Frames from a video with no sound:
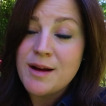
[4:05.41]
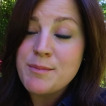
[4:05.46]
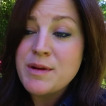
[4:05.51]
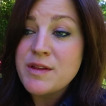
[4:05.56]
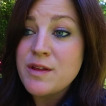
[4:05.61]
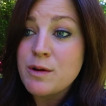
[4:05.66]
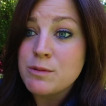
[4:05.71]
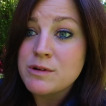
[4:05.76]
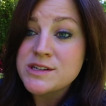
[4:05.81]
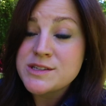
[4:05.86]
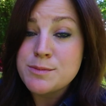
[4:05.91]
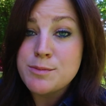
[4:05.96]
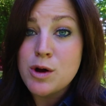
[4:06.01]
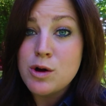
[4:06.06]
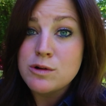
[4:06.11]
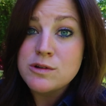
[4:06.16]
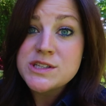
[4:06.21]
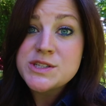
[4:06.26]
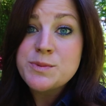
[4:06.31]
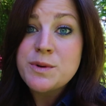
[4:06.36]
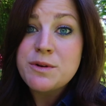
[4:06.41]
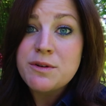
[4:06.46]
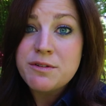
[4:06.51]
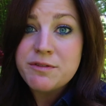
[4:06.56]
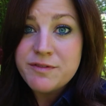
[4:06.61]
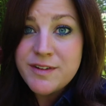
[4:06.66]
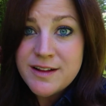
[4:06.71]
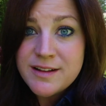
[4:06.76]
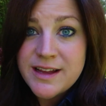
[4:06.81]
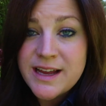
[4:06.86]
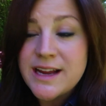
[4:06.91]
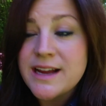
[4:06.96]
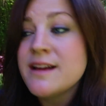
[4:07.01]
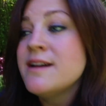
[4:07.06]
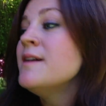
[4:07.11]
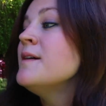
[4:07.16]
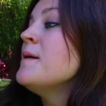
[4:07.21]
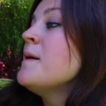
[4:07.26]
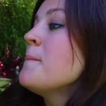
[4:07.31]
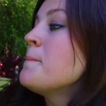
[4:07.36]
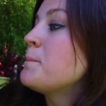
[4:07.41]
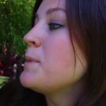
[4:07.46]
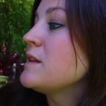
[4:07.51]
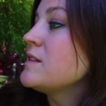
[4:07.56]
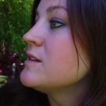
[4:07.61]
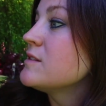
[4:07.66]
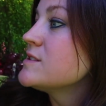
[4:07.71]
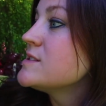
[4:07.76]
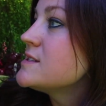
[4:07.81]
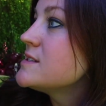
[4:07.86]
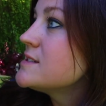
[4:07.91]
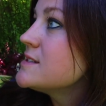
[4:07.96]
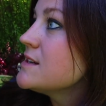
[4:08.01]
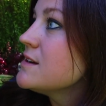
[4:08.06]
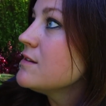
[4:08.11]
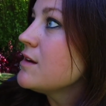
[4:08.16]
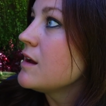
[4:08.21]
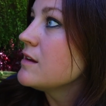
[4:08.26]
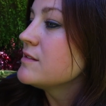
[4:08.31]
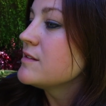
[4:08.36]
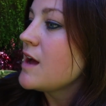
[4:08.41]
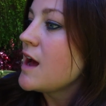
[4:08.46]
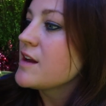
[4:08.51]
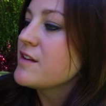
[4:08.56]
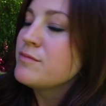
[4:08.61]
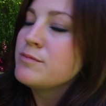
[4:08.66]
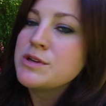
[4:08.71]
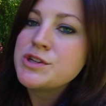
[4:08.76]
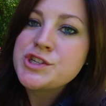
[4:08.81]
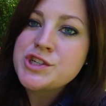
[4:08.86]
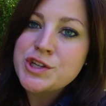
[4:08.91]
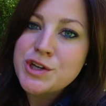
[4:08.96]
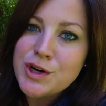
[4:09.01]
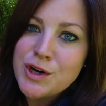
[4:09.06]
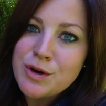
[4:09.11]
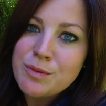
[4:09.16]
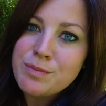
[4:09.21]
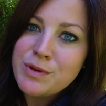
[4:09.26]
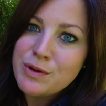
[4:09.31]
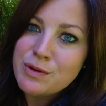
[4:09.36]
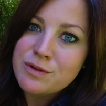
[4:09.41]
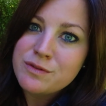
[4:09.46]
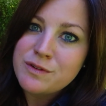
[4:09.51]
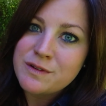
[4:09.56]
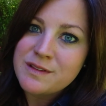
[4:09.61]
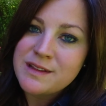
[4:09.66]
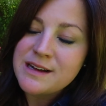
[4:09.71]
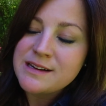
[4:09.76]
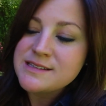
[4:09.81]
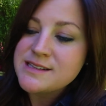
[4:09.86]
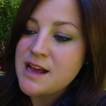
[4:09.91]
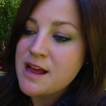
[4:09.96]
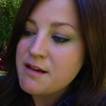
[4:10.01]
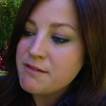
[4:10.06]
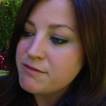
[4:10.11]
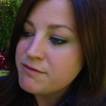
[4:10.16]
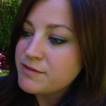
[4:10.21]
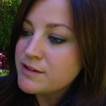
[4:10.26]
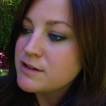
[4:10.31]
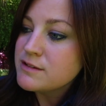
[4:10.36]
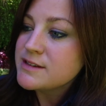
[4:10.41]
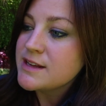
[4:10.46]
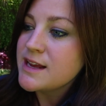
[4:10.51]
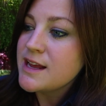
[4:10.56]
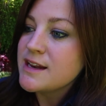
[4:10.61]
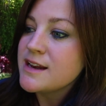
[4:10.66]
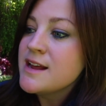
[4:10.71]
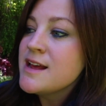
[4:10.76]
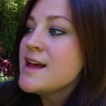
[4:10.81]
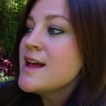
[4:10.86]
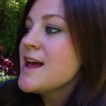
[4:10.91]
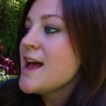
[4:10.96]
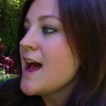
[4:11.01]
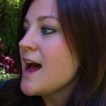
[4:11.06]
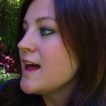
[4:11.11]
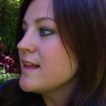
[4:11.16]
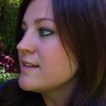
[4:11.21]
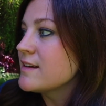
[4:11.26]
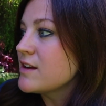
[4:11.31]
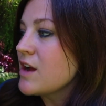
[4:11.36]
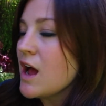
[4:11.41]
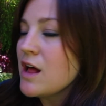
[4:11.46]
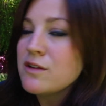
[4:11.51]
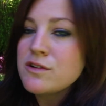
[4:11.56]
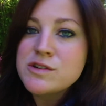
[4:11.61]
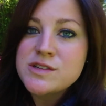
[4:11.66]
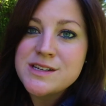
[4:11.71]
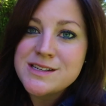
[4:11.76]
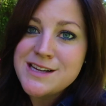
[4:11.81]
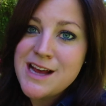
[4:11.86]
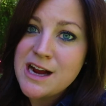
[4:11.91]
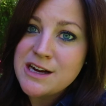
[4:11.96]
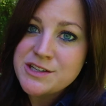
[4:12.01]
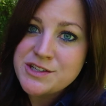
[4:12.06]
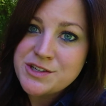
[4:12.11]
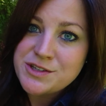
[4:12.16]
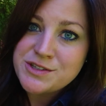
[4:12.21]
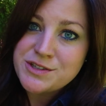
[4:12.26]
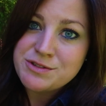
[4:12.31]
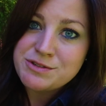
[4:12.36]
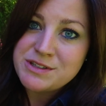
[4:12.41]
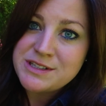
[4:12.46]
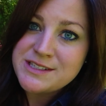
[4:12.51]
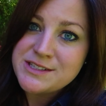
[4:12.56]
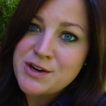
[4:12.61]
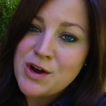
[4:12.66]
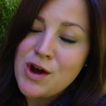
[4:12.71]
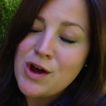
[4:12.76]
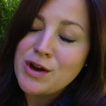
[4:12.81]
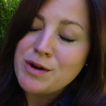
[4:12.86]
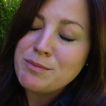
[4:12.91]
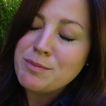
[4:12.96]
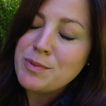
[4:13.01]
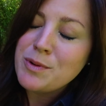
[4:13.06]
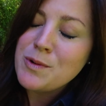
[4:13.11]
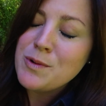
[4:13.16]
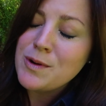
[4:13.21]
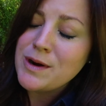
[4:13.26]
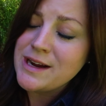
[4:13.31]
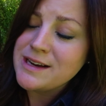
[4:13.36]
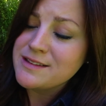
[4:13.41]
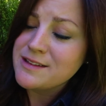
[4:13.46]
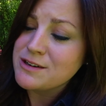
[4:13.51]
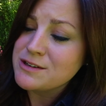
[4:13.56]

I mean, there were some holes we were filling, but there's still a lot of mature, beautiful things that have filled in and the colors and textures are just on point.